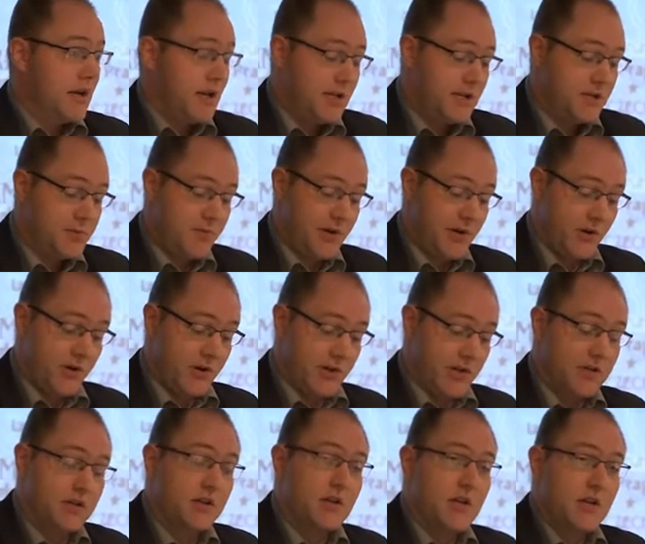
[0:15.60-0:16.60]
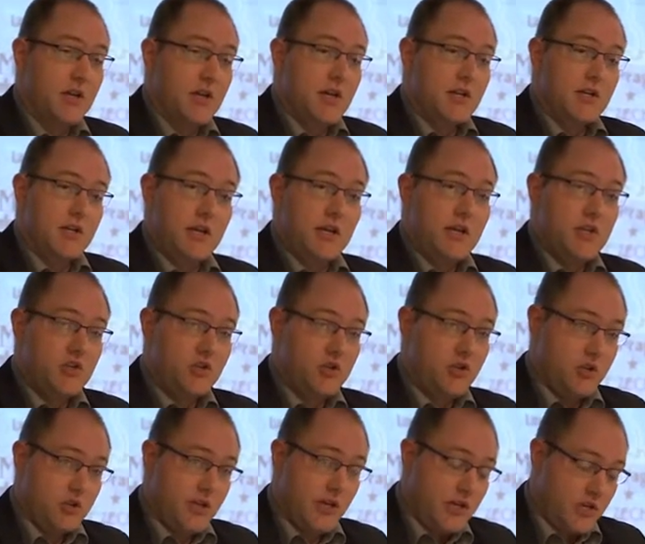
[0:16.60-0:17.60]
In this period,
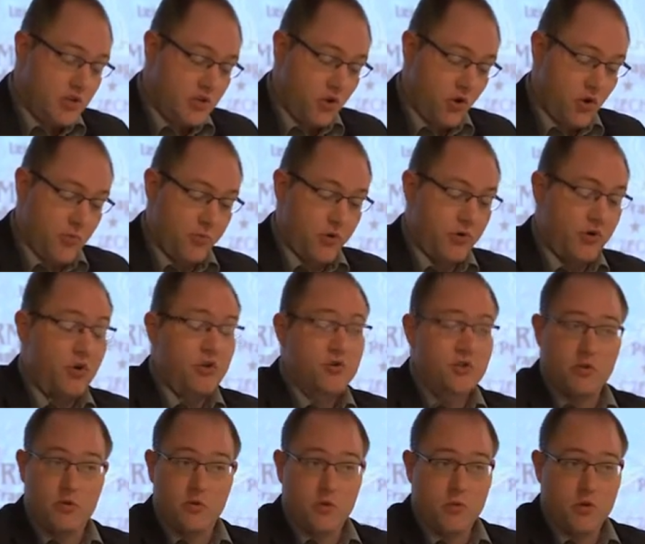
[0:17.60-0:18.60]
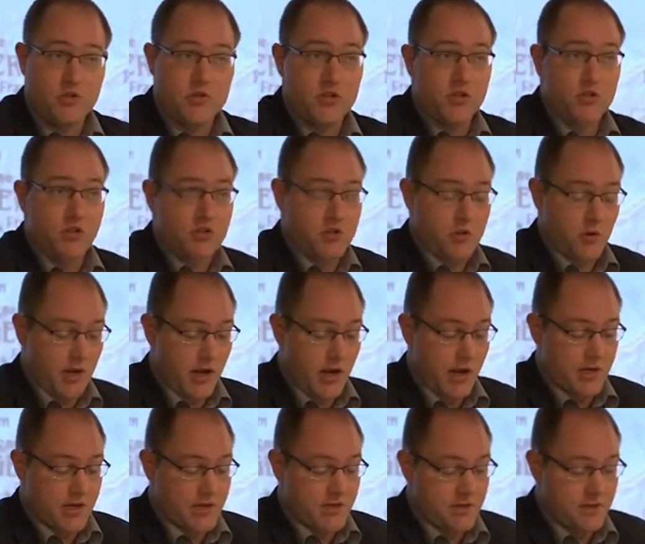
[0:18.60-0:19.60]
Danish coin production was
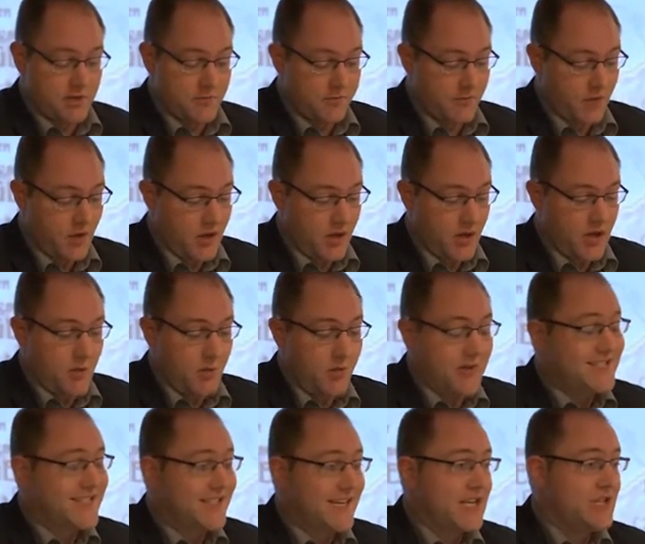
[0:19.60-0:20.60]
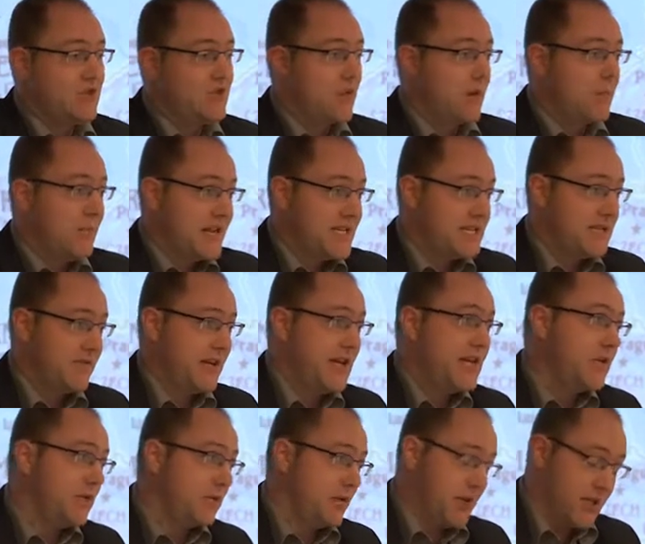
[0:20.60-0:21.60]
industrialized, which led to a massive
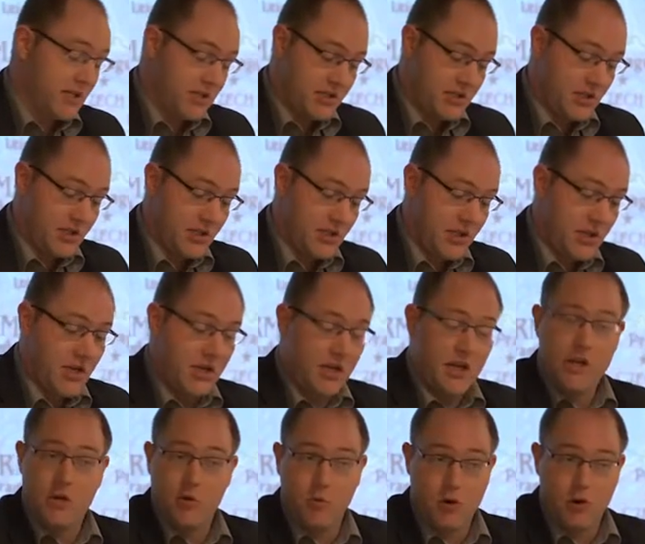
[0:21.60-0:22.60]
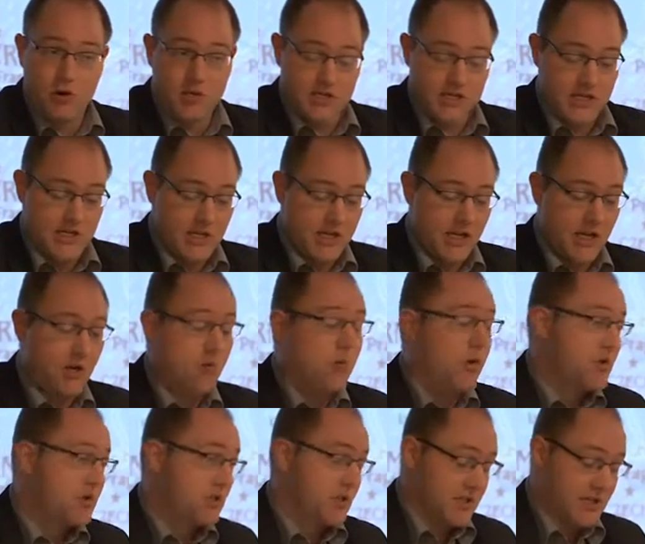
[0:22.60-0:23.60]
increase in quality and
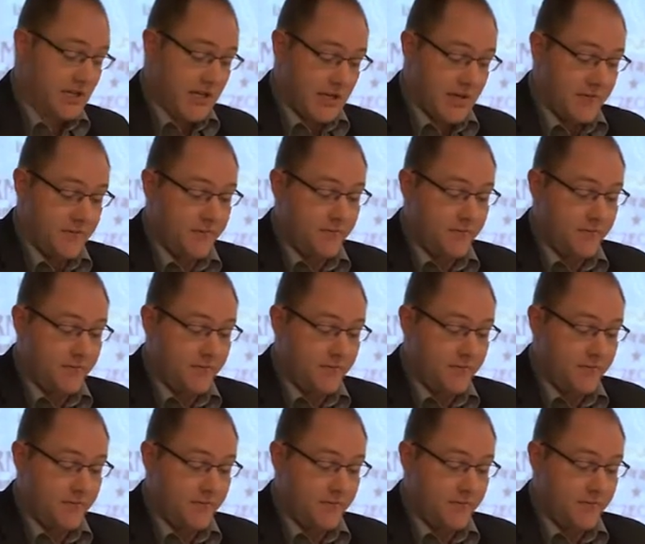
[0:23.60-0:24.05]
quantity.